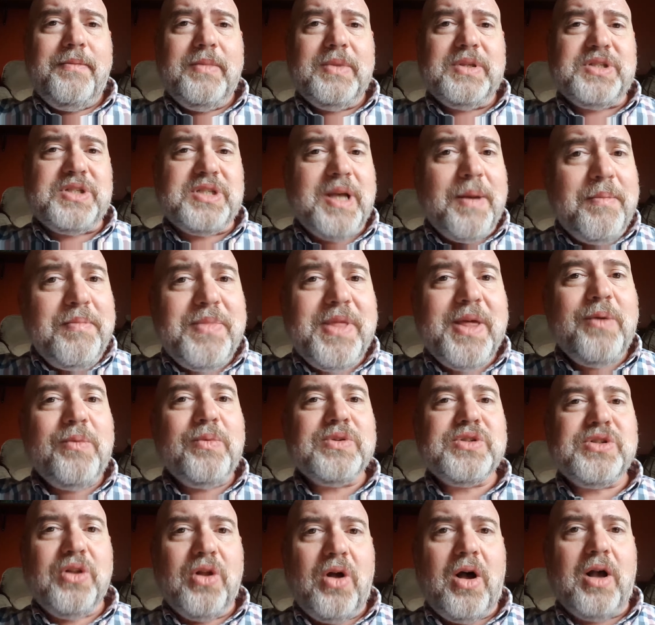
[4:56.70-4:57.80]
Something
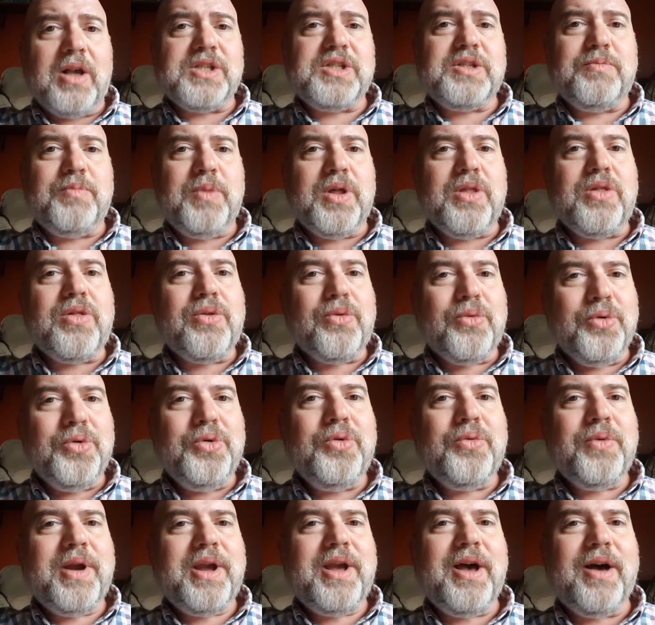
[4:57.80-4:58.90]
was lost, but through
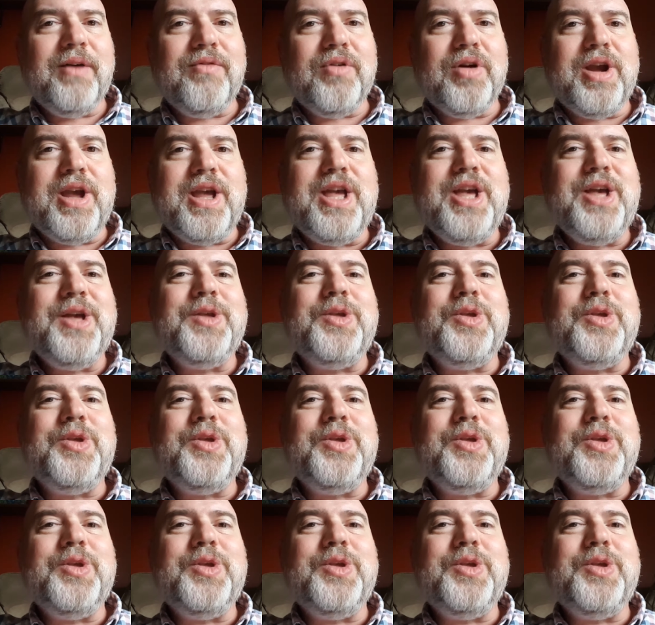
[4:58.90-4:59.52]
recovery,